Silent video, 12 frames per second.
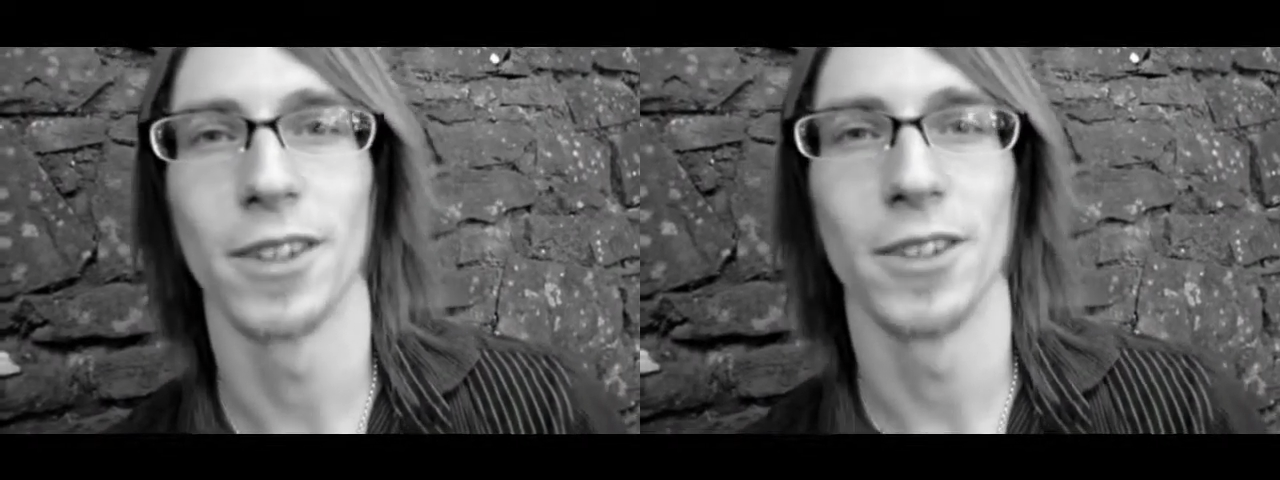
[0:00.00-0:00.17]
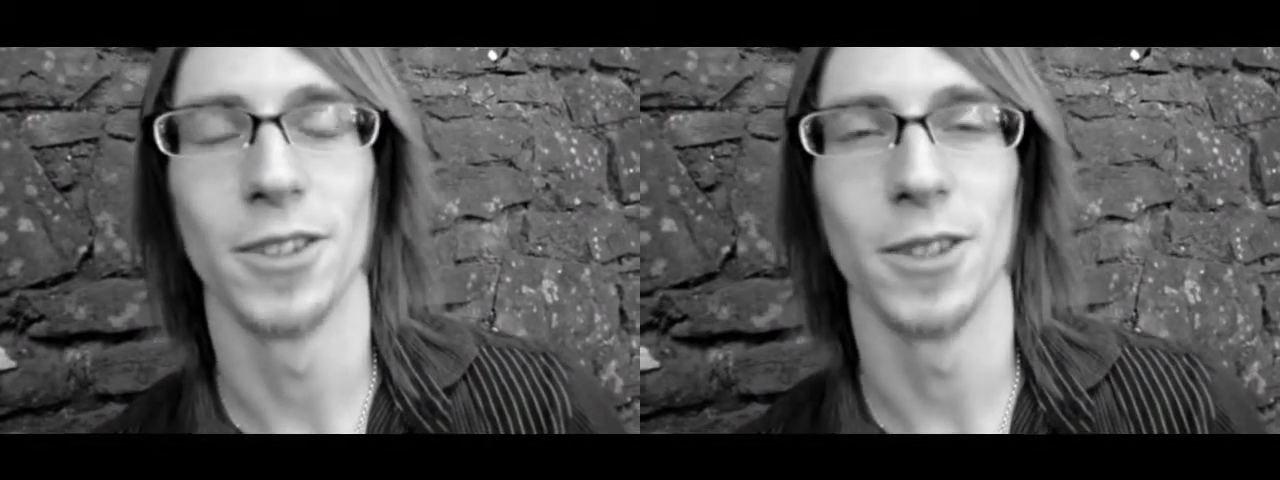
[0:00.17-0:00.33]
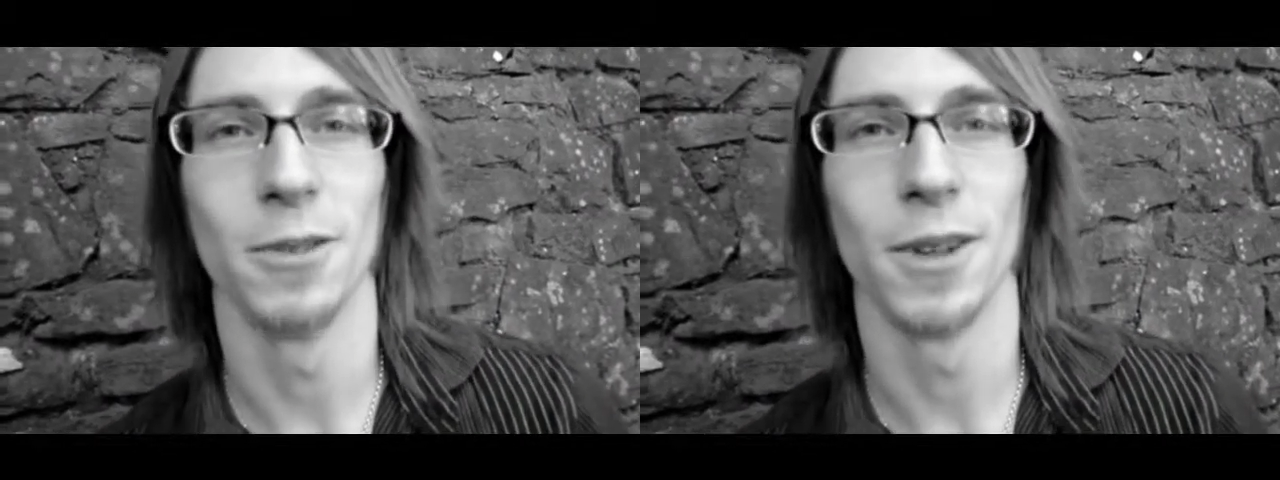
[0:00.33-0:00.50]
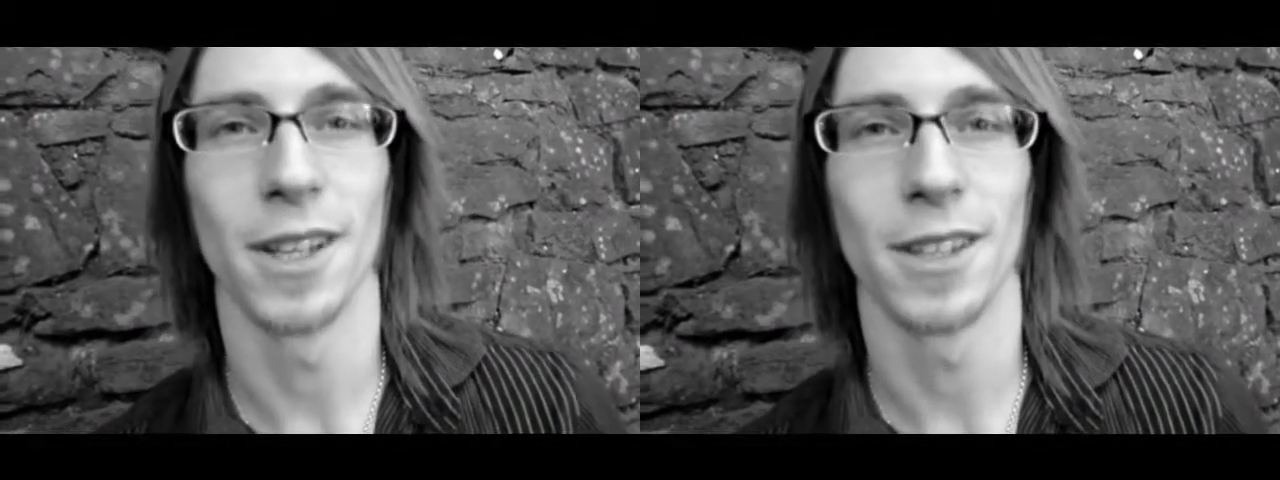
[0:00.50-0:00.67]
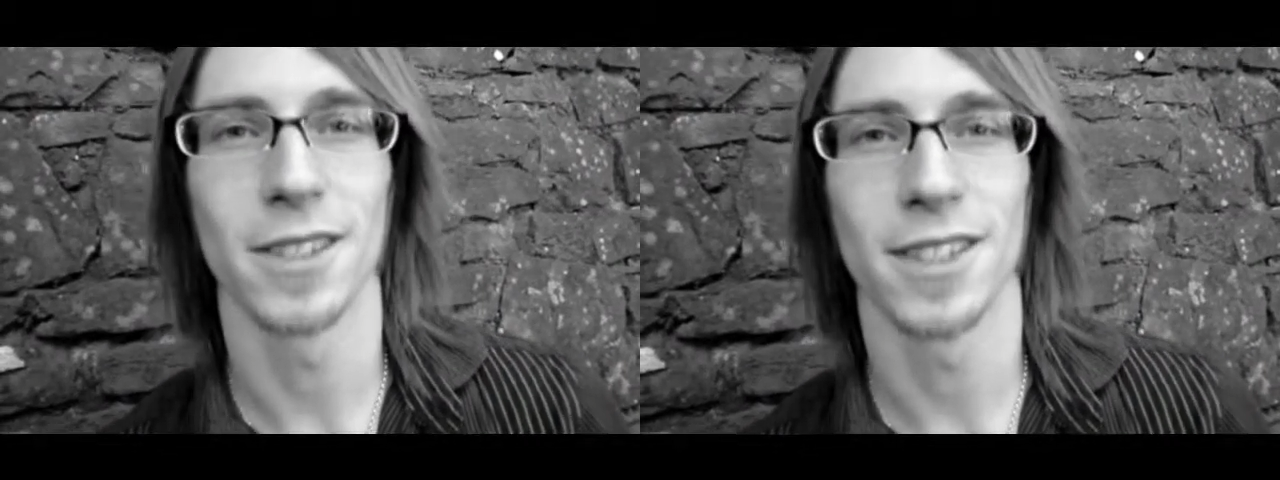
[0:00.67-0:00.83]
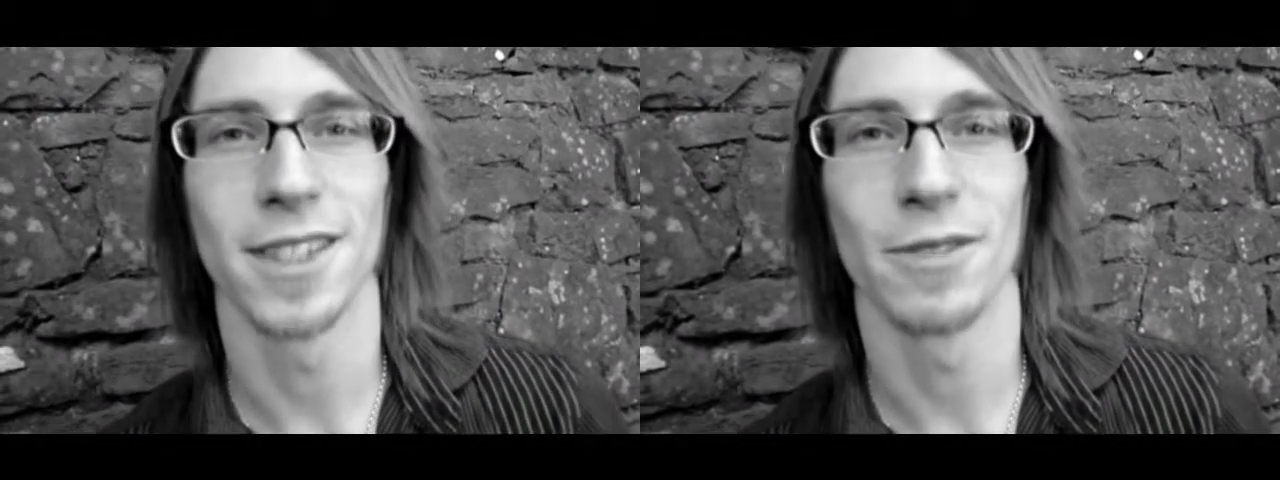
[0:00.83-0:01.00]
that could do like
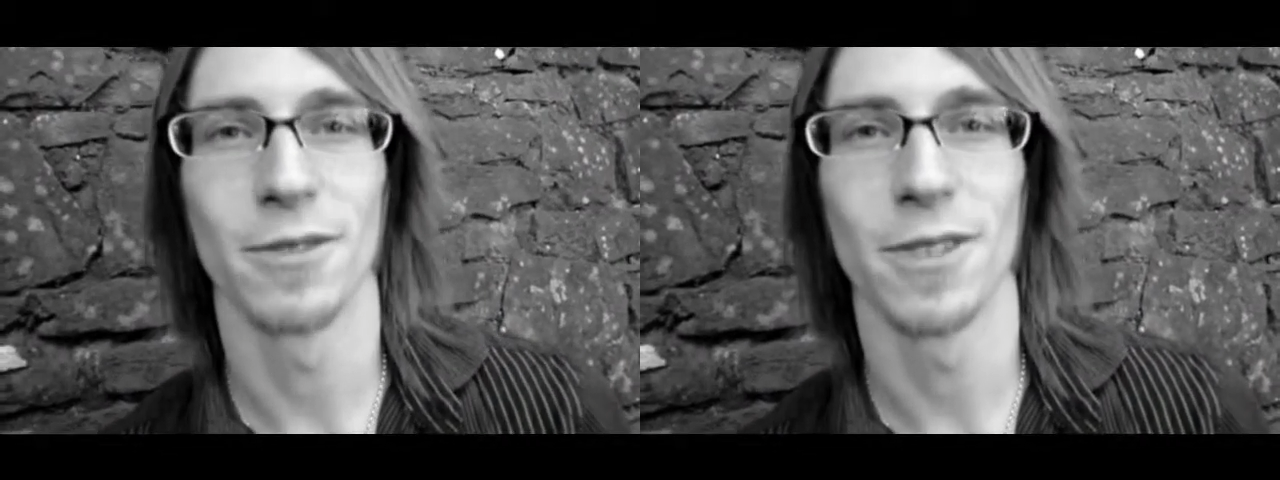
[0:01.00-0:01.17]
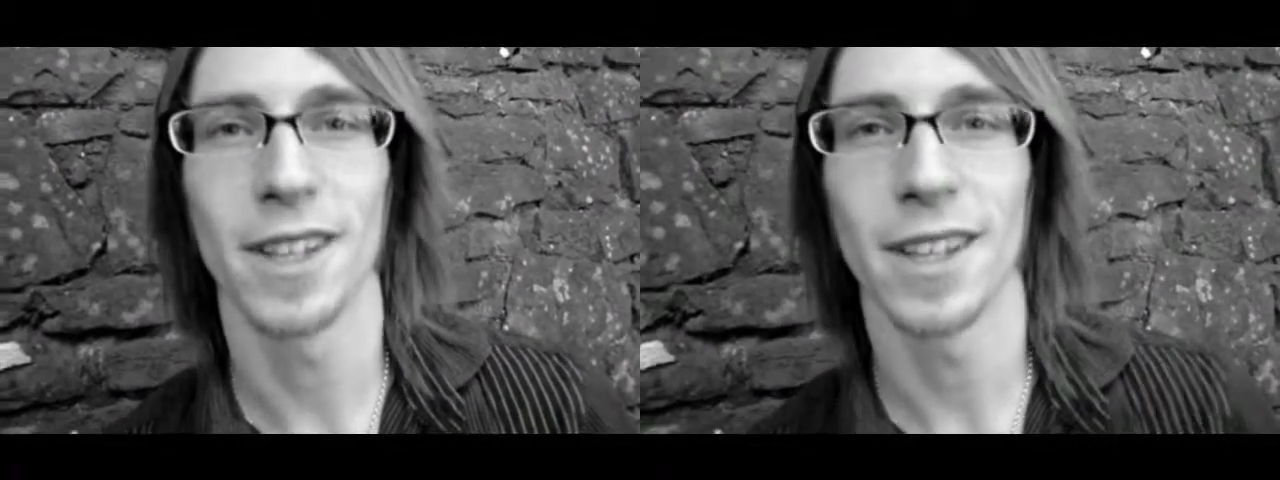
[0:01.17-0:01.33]
lots of different